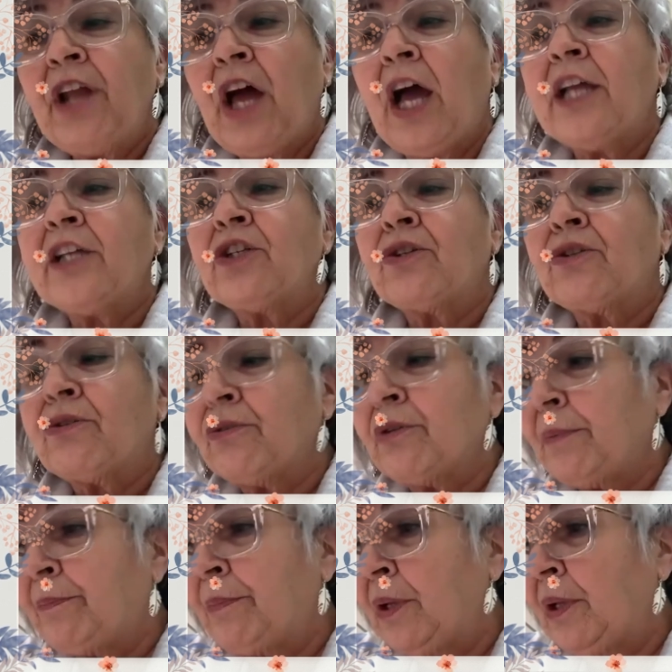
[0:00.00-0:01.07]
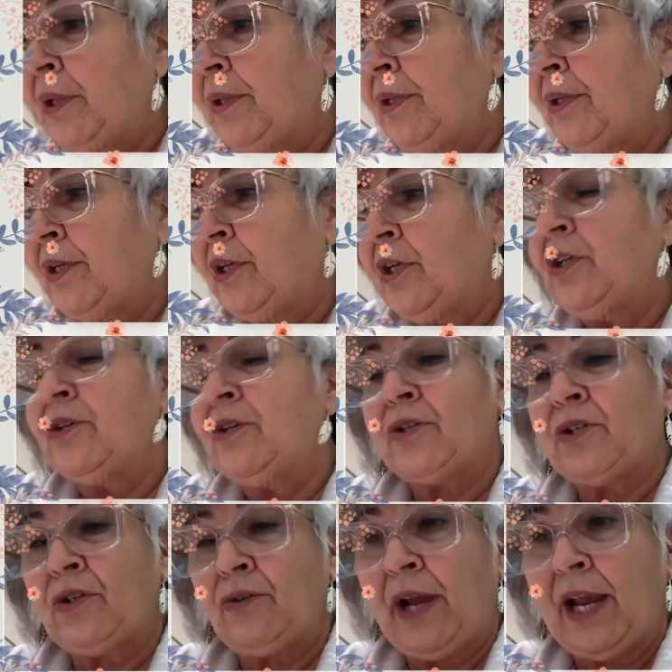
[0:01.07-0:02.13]
not triple, your
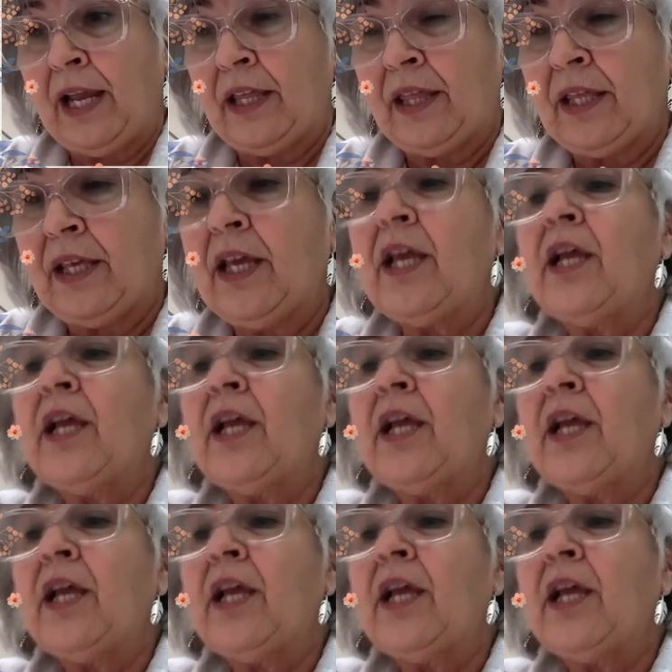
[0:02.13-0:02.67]
strength.